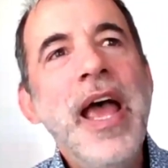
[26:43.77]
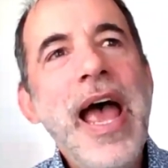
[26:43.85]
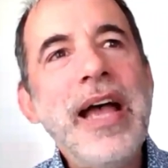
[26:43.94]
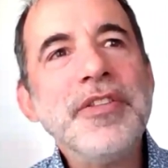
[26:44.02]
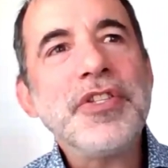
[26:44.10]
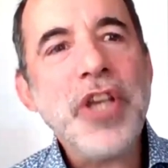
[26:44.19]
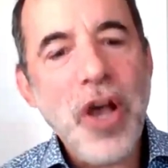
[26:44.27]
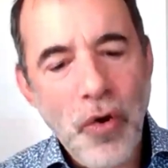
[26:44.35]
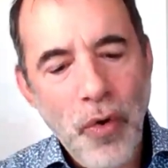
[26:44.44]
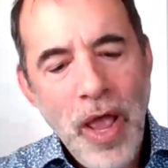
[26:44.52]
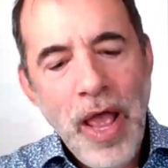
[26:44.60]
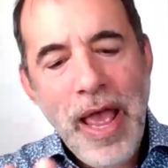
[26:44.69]
And
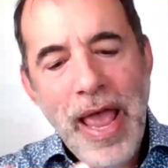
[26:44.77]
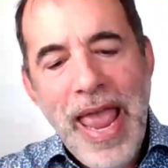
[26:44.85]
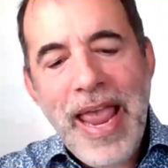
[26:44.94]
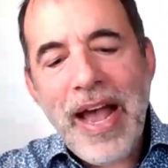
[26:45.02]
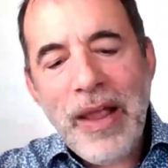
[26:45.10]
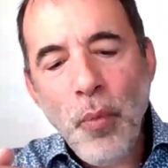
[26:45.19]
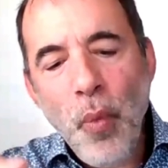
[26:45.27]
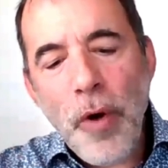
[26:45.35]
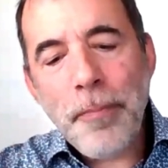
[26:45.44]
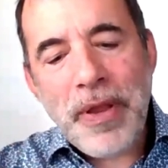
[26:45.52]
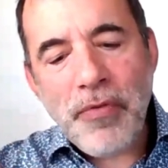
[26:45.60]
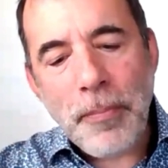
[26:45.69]
so AI
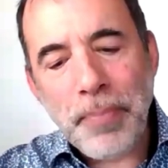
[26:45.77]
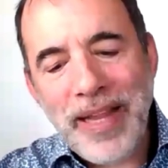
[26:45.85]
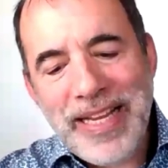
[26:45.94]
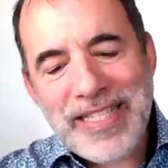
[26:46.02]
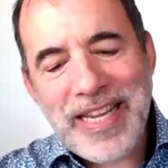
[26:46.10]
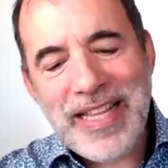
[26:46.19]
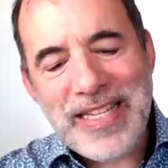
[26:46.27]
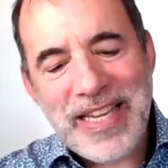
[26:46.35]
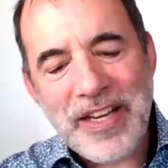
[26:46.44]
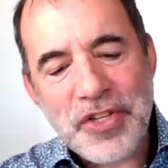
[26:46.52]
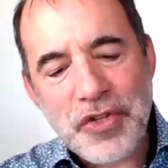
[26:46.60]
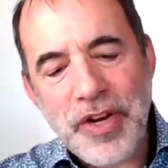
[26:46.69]
won't be replacing these
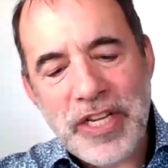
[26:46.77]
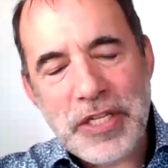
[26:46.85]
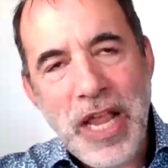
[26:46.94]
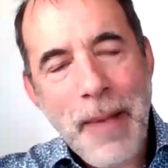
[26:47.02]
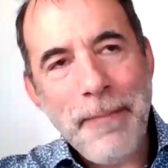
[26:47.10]
industries,